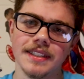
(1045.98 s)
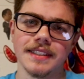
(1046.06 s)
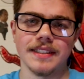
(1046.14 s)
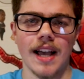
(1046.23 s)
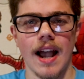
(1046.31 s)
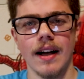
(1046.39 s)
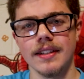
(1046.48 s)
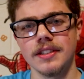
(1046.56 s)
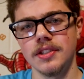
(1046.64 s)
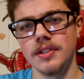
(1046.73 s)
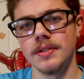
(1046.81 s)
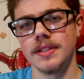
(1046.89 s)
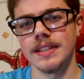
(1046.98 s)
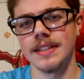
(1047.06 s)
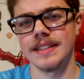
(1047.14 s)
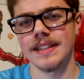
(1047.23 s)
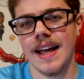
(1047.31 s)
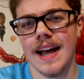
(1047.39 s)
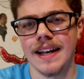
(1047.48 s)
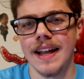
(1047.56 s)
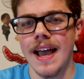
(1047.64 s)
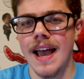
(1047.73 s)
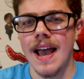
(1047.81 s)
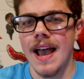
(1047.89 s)
the style it's using is that?
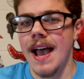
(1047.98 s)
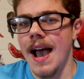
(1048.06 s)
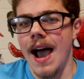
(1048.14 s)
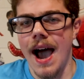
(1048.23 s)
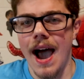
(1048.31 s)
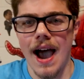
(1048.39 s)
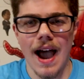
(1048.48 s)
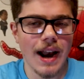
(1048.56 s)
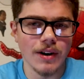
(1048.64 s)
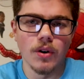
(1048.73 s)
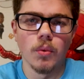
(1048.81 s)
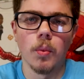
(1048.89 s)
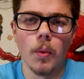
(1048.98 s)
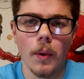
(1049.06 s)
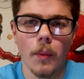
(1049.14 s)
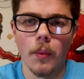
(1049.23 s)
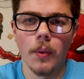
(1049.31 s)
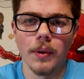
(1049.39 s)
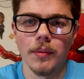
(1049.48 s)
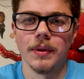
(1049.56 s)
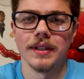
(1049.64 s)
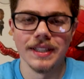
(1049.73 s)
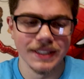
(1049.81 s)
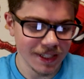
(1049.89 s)
I don't know
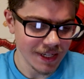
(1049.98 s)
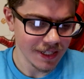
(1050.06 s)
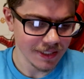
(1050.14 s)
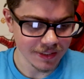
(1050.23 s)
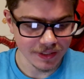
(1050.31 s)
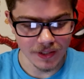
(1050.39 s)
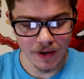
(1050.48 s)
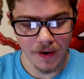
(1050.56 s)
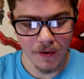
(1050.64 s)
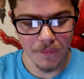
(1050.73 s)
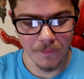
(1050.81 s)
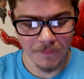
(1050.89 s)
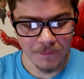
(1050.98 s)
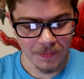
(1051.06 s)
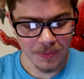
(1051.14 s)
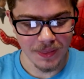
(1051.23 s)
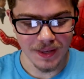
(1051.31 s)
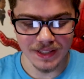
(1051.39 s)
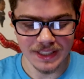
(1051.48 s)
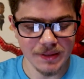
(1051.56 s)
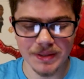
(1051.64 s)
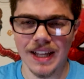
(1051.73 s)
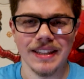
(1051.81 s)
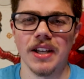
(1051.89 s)
what this is. It
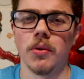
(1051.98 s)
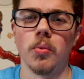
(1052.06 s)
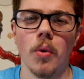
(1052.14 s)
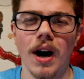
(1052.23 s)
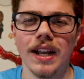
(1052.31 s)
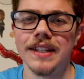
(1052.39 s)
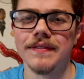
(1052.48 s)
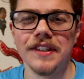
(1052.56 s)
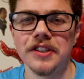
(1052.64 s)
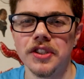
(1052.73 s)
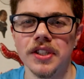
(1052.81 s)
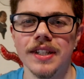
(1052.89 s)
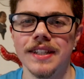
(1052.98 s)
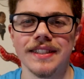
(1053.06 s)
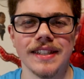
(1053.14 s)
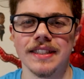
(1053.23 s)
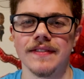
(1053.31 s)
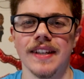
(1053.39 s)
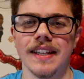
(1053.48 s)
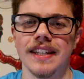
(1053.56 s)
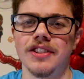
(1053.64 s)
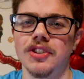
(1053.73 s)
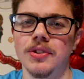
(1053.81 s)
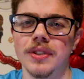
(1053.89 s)
seems a lot like WandaVision in the sense of, like,
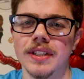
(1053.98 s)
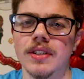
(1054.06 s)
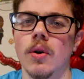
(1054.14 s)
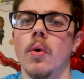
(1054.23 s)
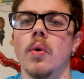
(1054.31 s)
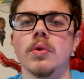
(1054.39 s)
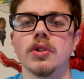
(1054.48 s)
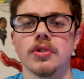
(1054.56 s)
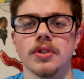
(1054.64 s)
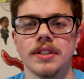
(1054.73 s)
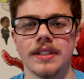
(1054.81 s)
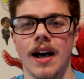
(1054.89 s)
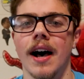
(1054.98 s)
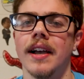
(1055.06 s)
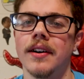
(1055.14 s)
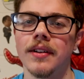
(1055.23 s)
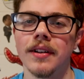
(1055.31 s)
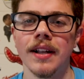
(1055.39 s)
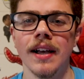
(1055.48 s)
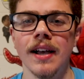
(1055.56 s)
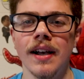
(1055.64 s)
it's using an older style